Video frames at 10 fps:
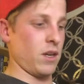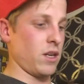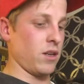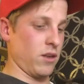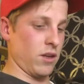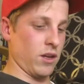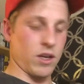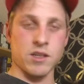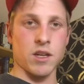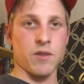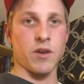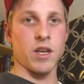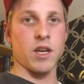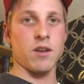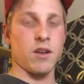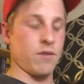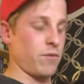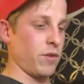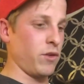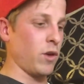And like I said, I've already had
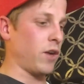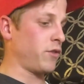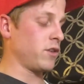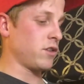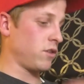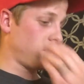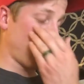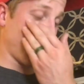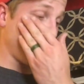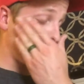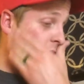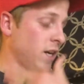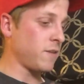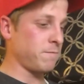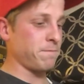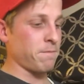a few offers, so I'll have that.